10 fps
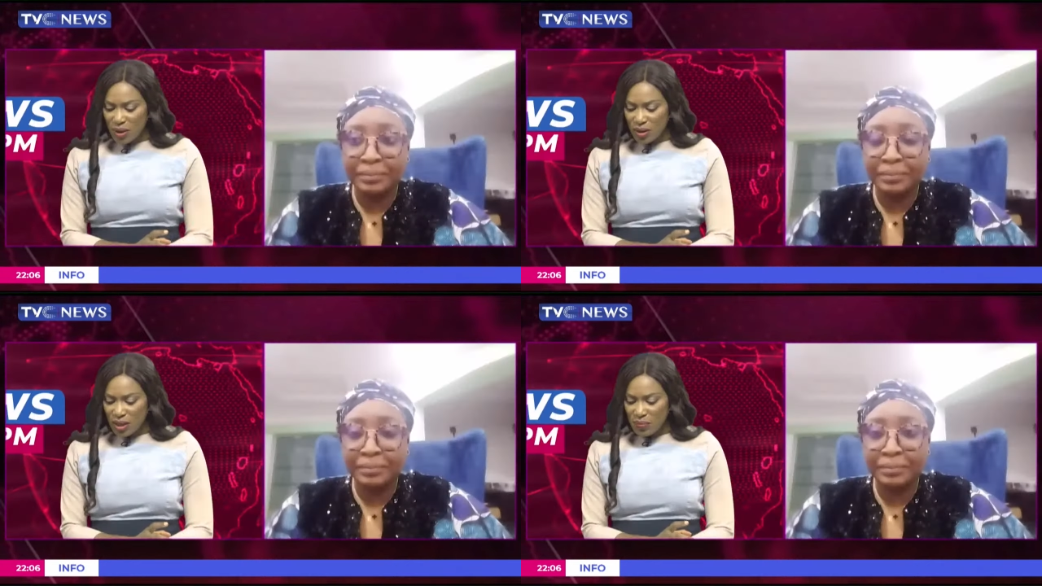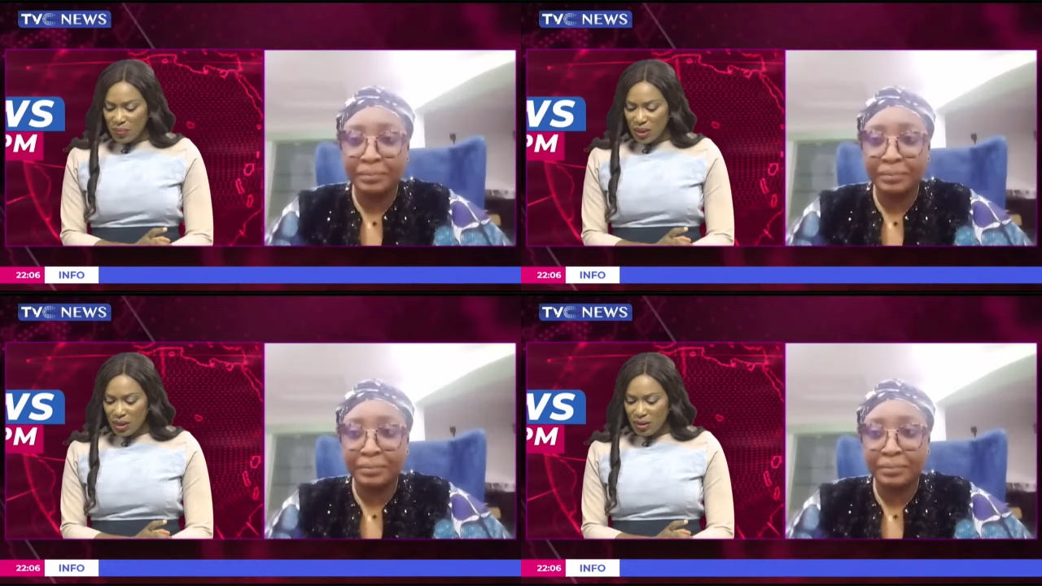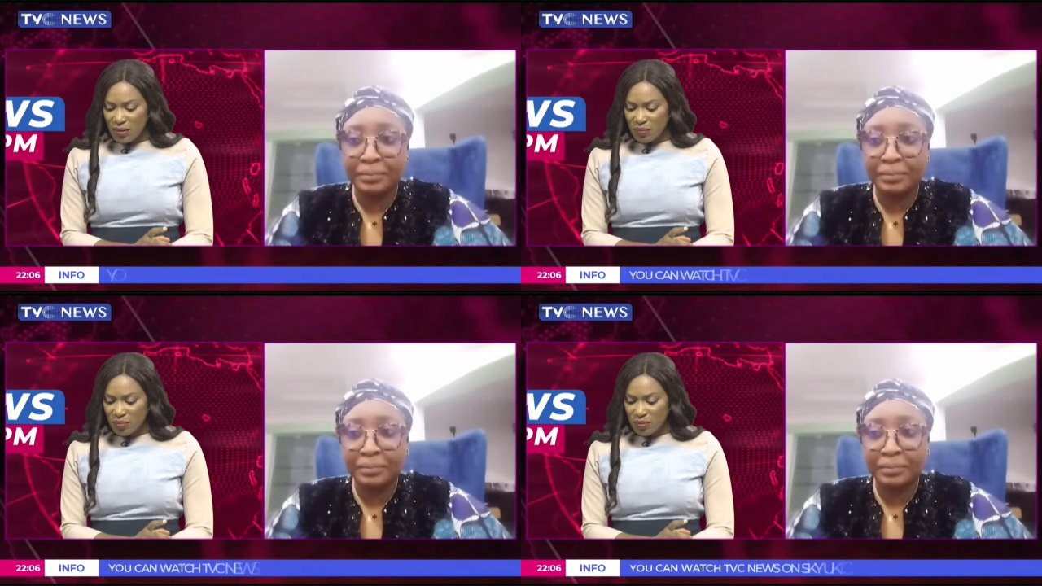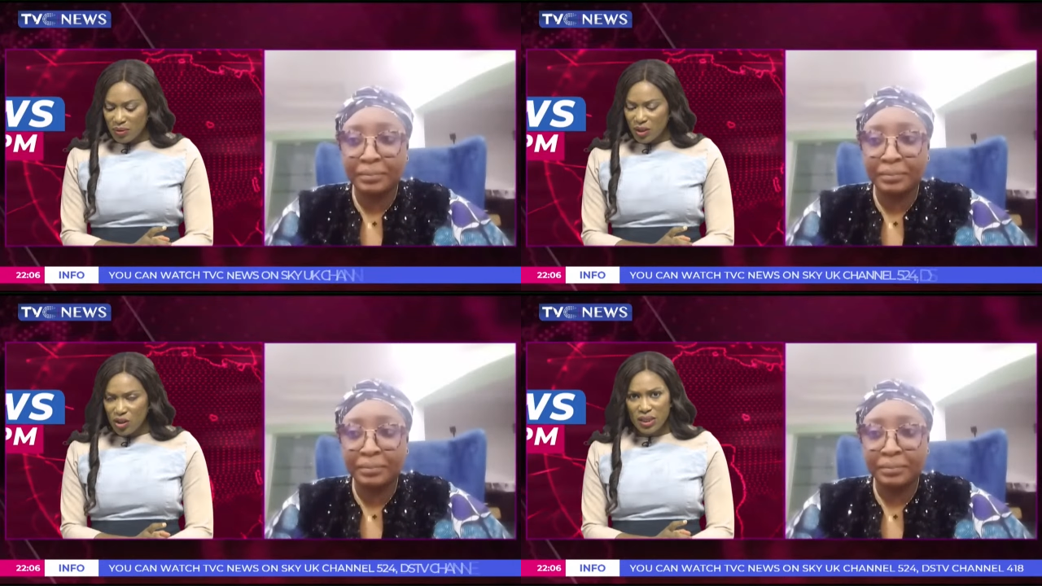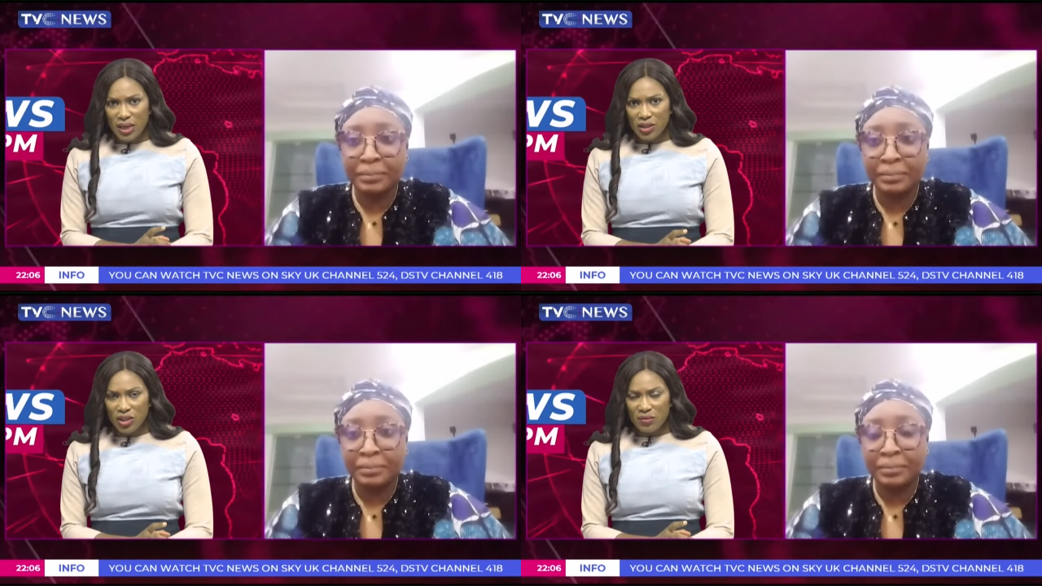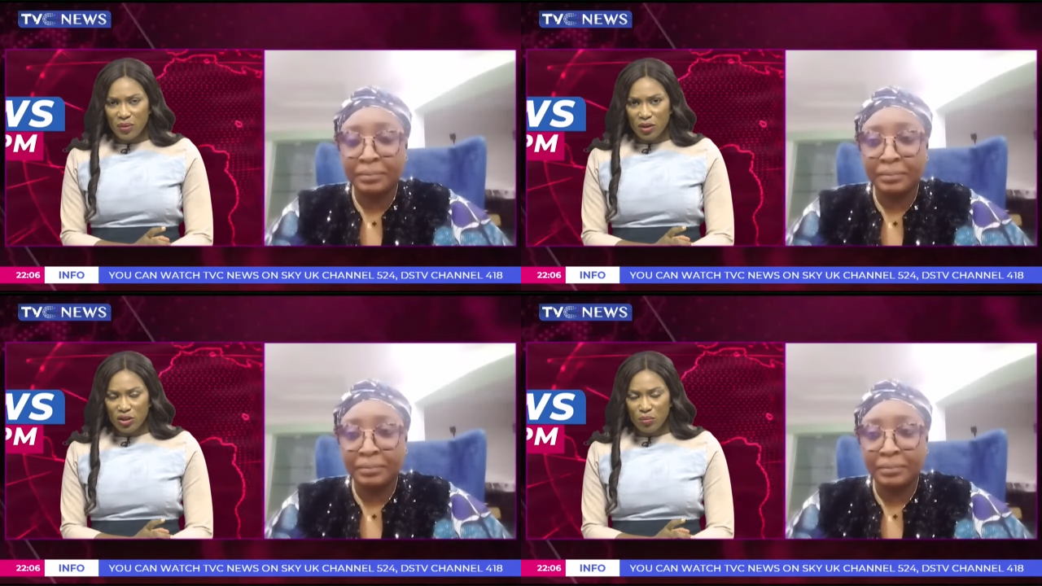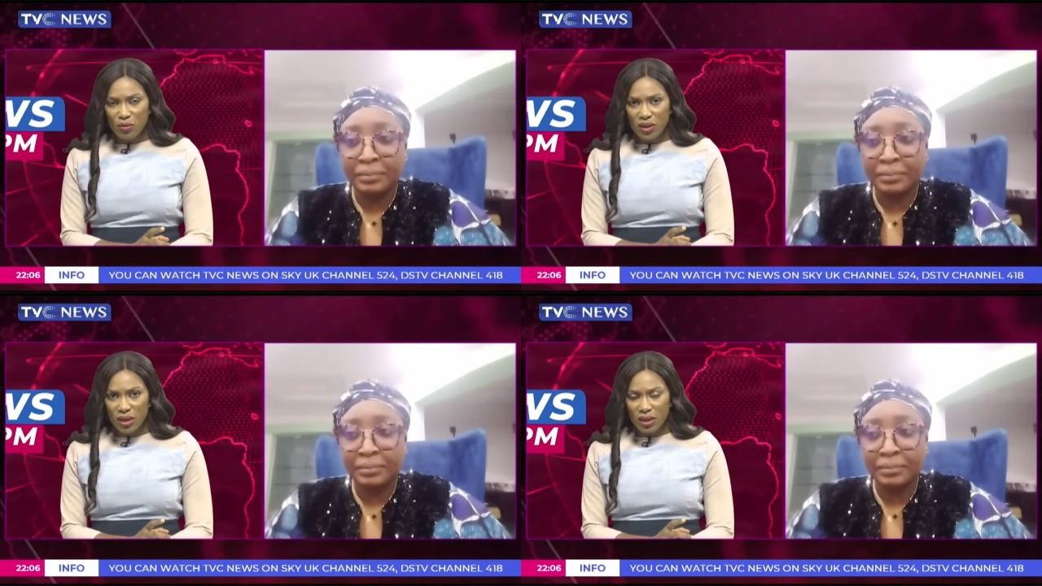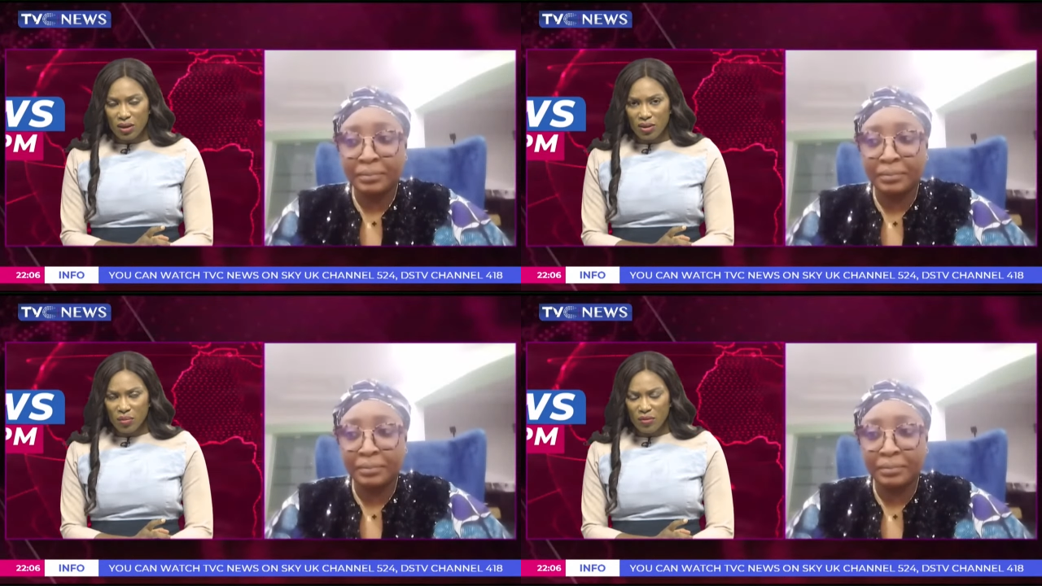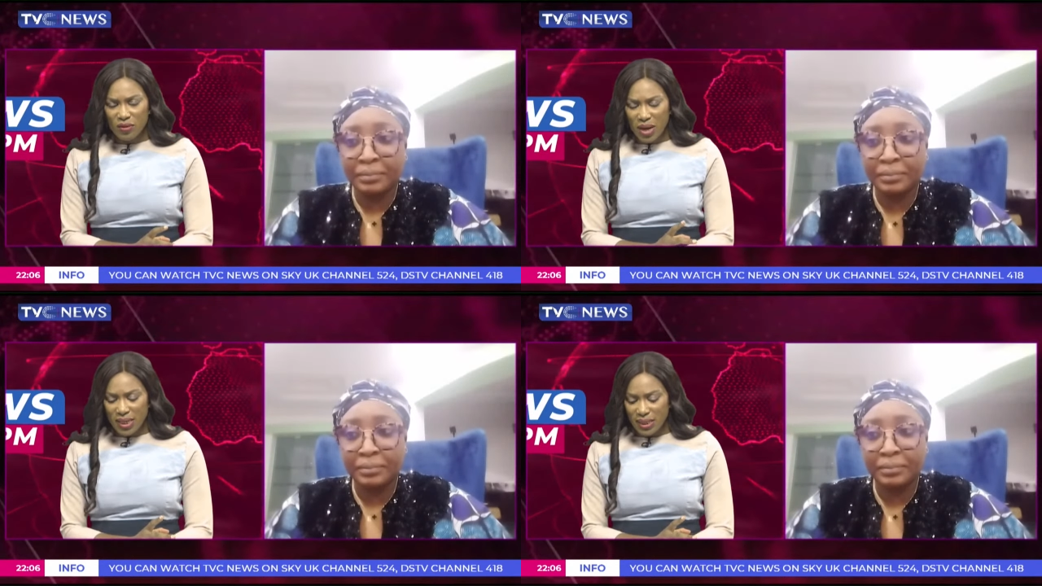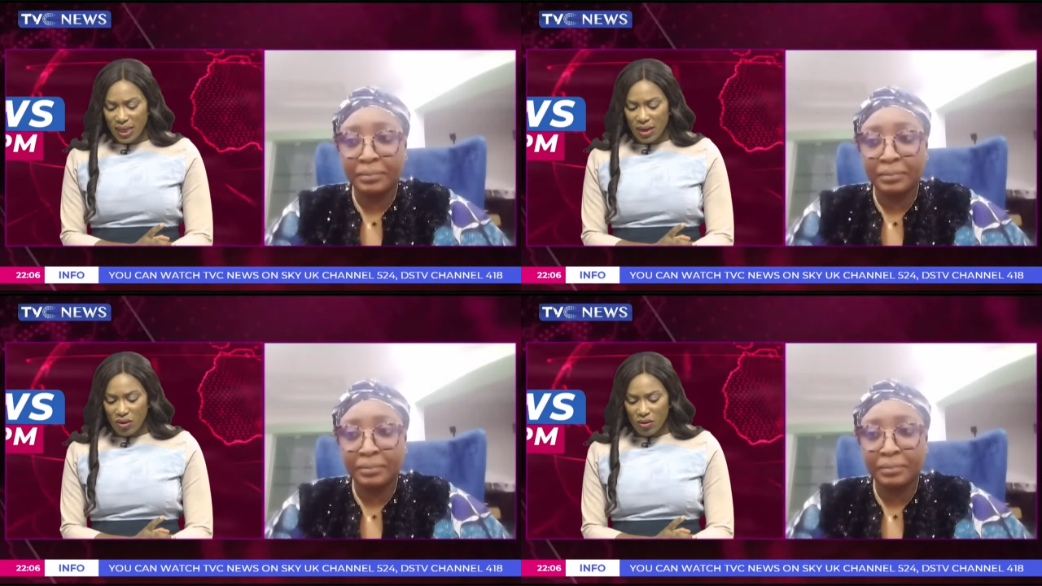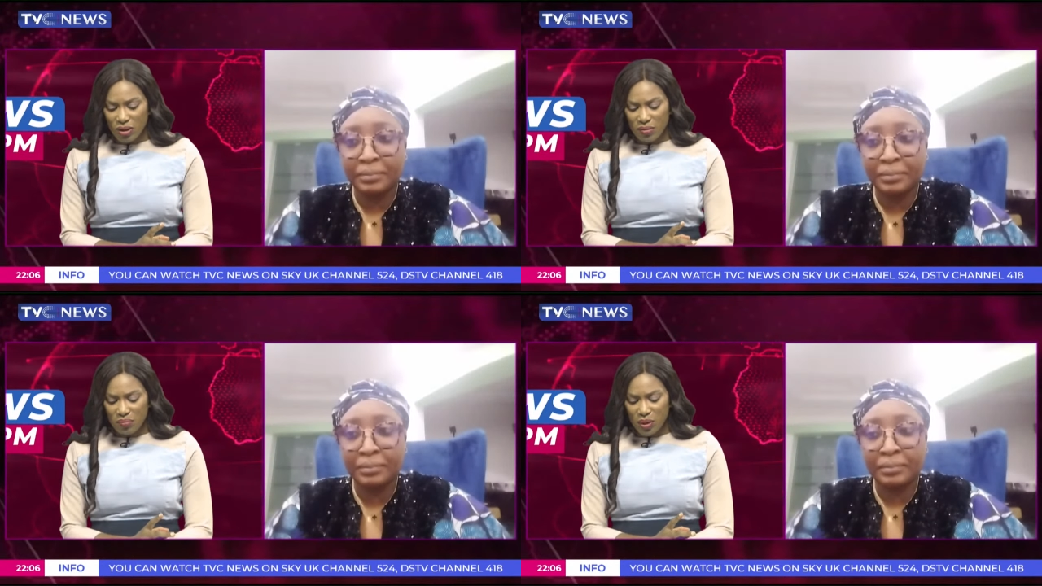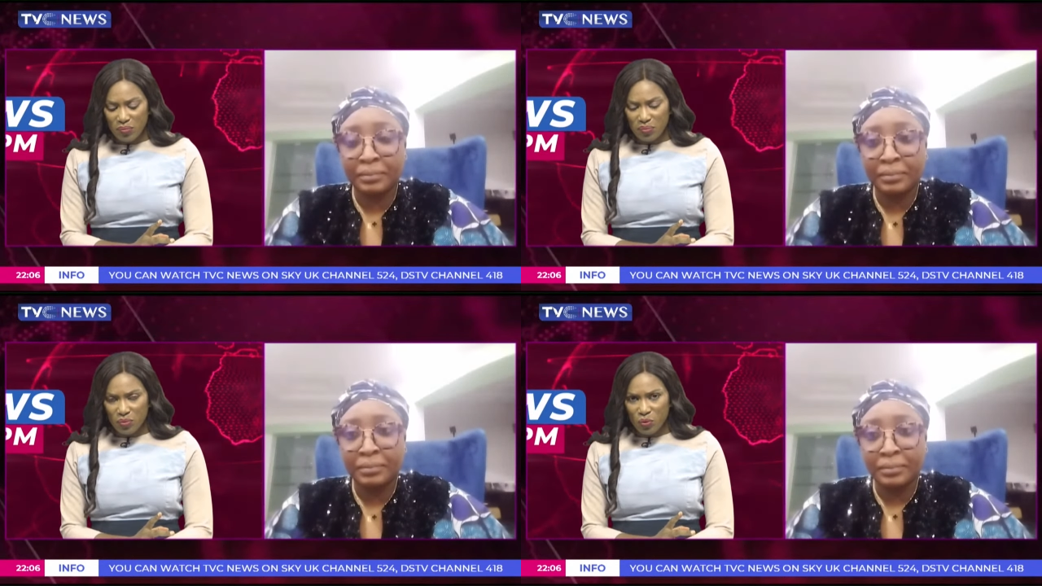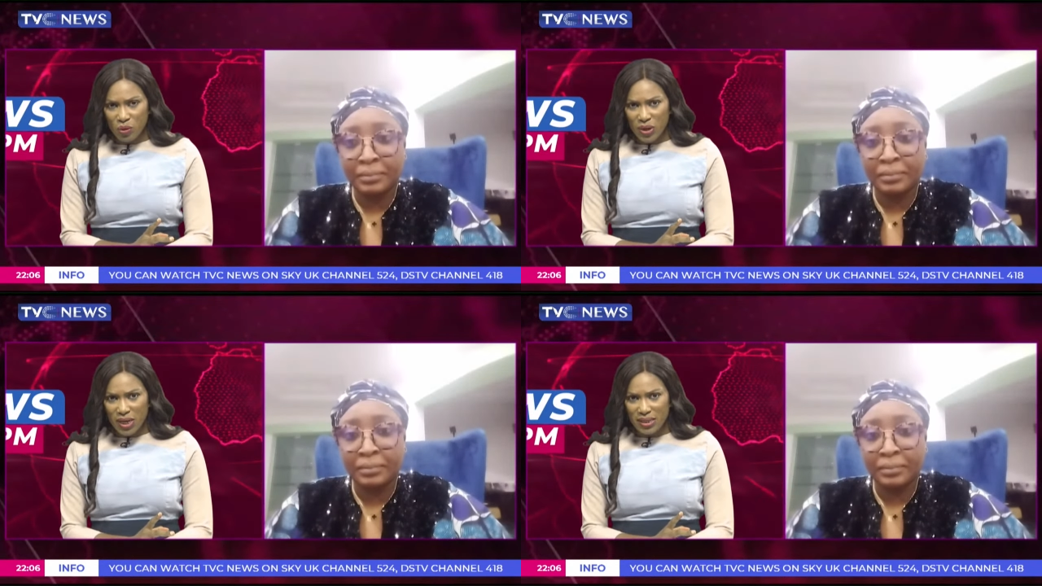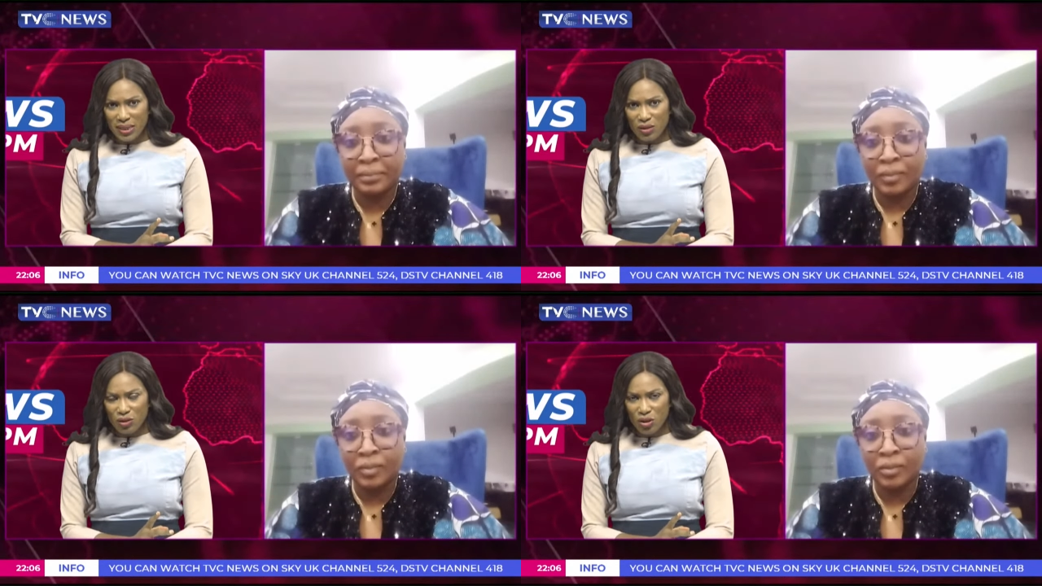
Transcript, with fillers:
Speaker 1: were talking about the security agents been on top of the matter, but